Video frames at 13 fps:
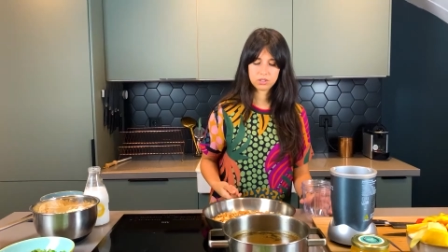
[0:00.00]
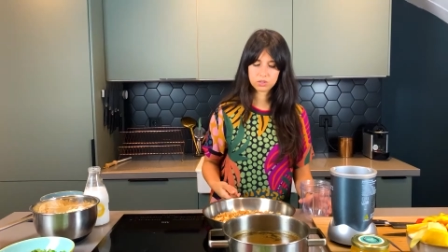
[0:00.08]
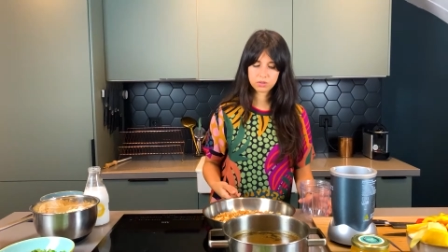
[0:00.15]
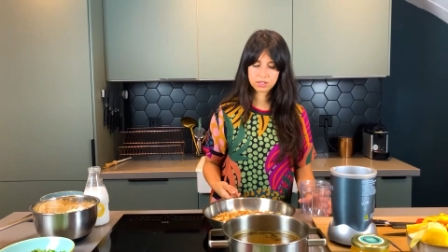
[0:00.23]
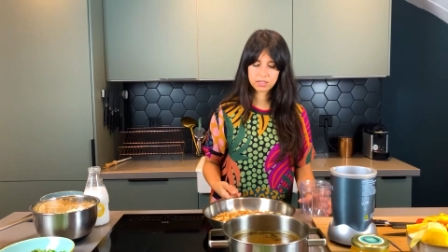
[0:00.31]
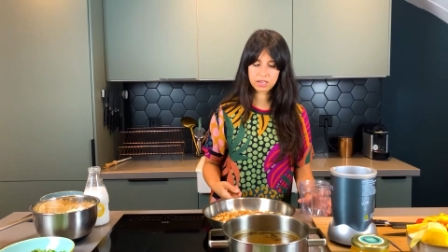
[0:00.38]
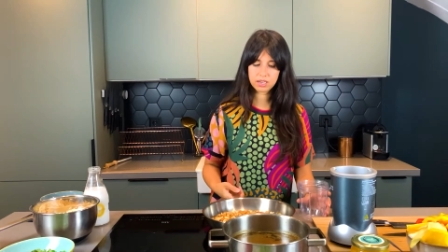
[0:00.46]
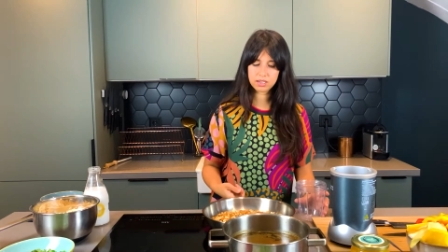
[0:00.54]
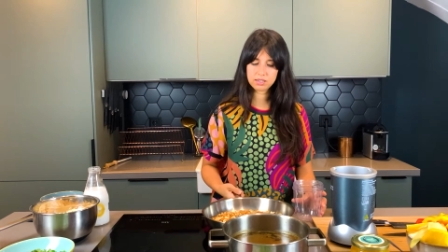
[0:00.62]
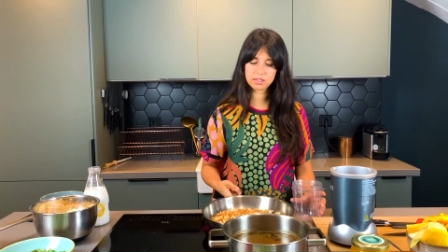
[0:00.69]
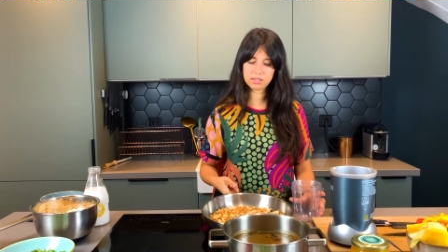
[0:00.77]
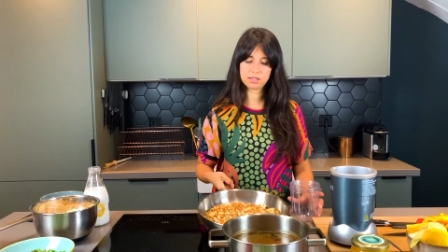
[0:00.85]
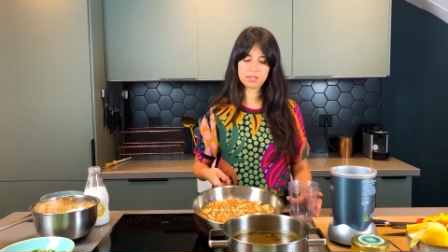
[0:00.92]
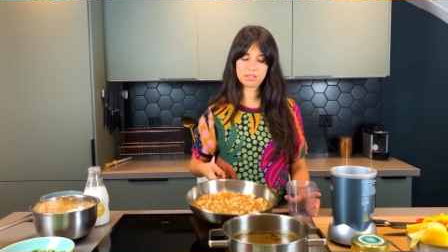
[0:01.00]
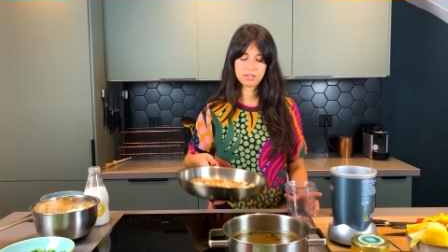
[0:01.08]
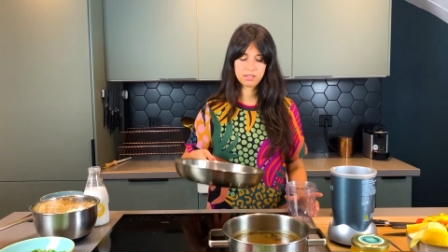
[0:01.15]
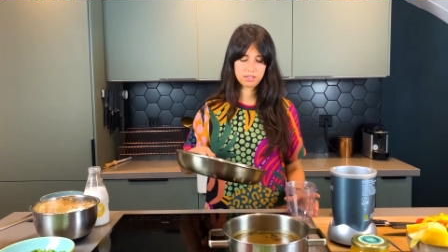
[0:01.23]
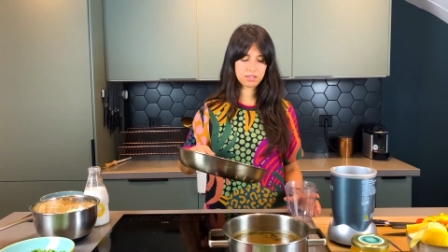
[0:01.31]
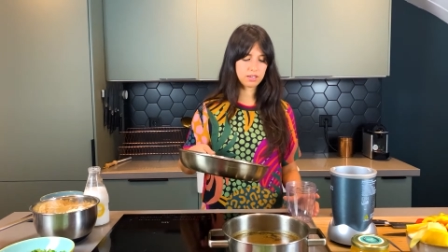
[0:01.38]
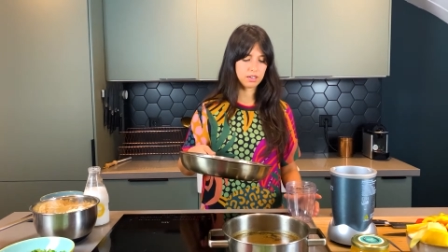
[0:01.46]
So this
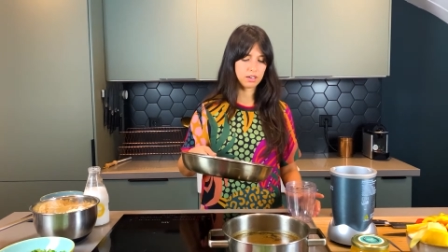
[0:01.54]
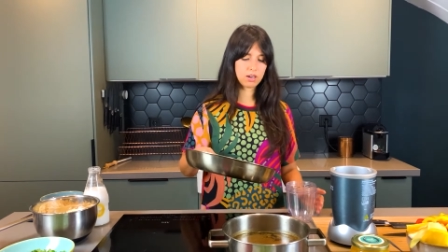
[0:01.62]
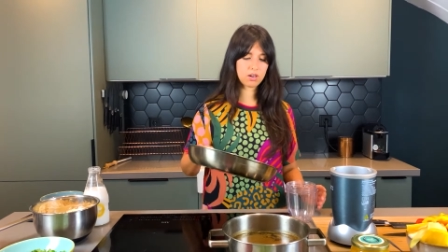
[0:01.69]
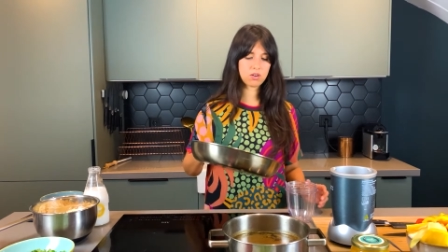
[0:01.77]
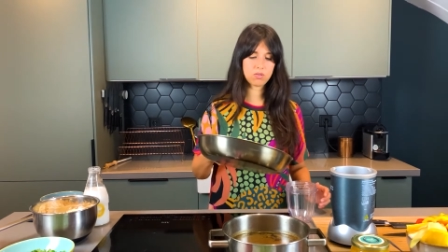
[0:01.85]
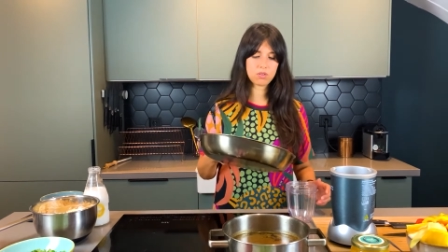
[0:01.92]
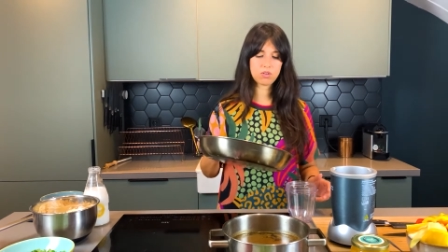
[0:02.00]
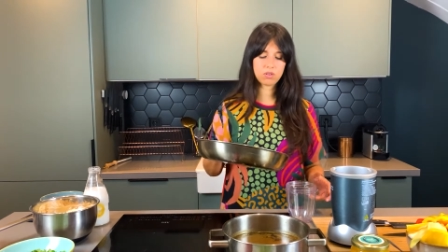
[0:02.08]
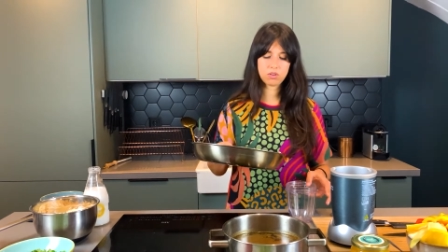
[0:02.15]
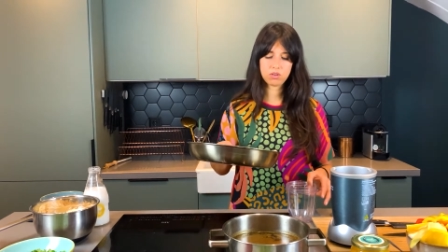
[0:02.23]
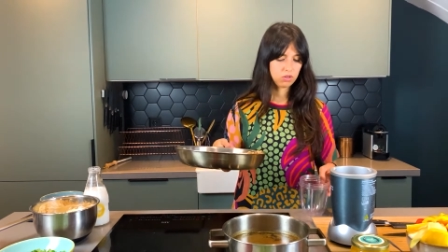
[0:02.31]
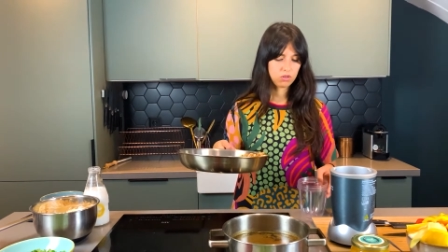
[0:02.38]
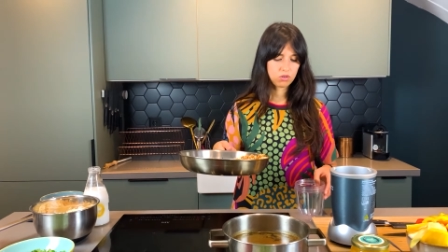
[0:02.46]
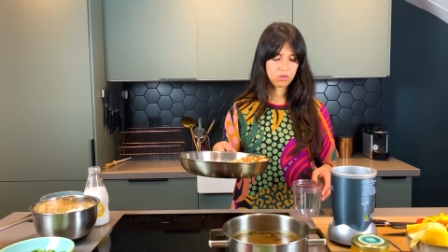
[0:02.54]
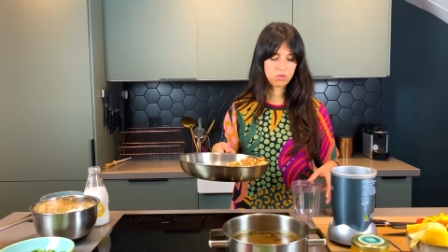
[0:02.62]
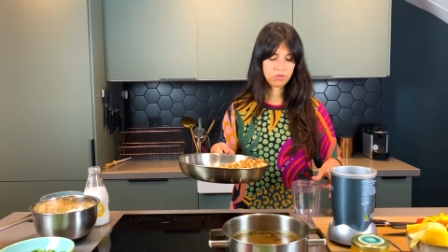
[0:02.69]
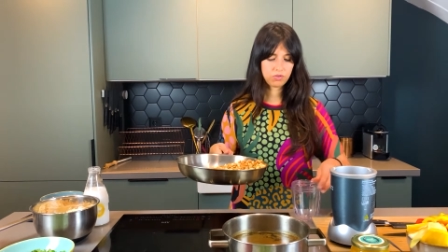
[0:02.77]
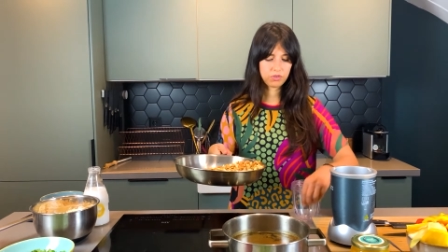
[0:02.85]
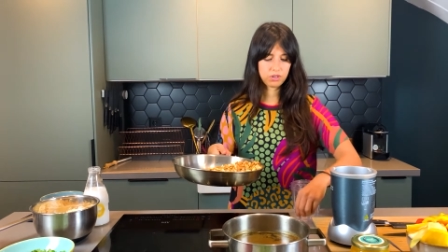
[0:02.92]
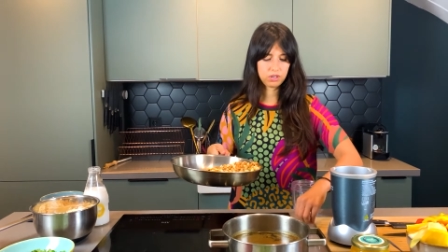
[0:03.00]
is going to go
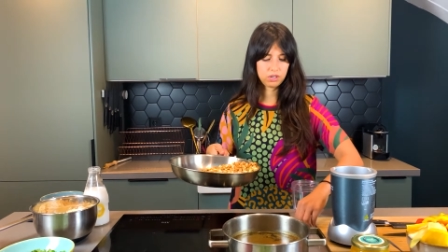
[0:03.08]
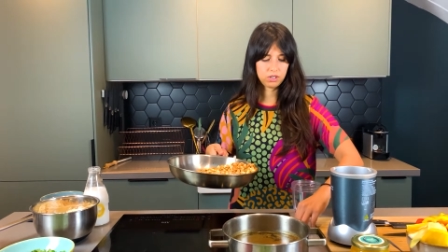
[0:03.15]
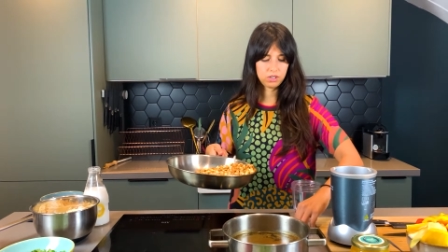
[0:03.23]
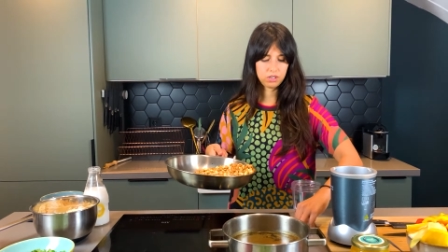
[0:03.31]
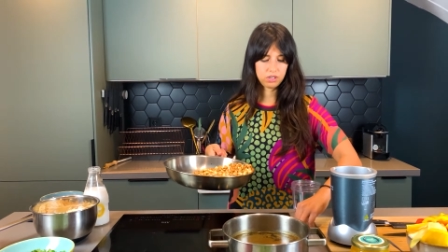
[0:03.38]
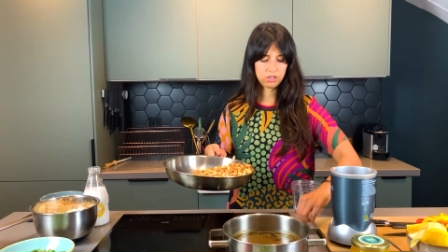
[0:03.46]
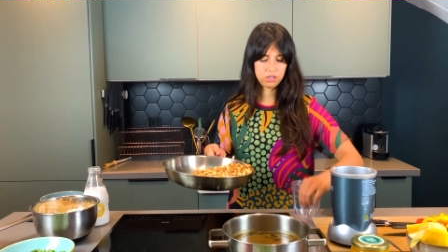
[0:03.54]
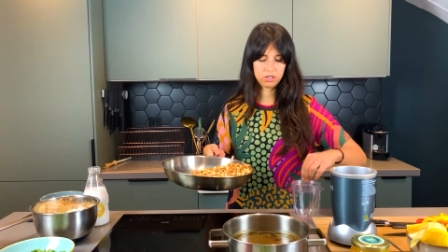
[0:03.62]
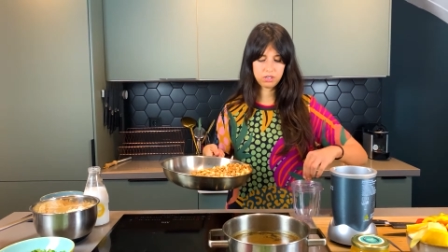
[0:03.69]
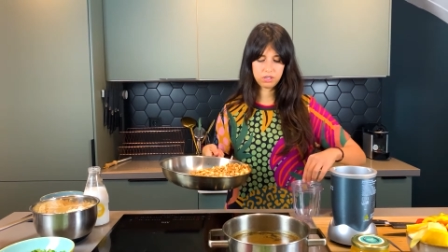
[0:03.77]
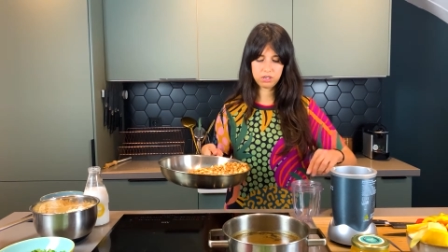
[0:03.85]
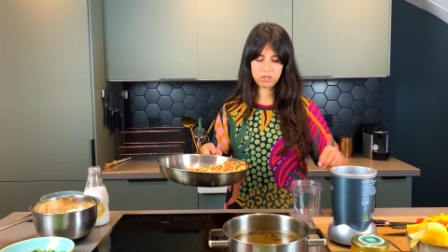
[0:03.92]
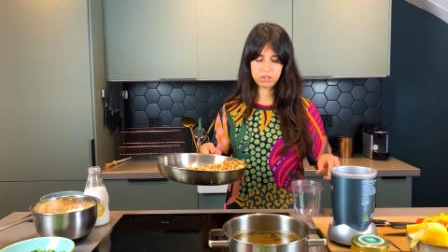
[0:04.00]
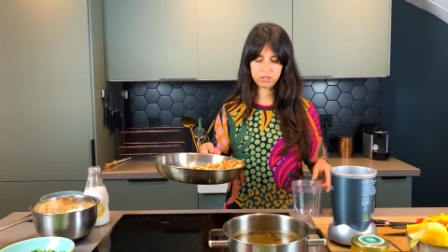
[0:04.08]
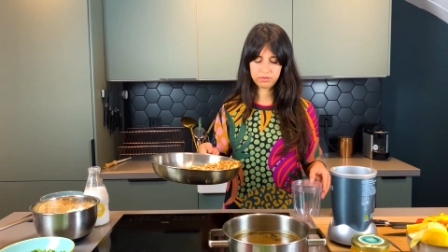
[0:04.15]
over here.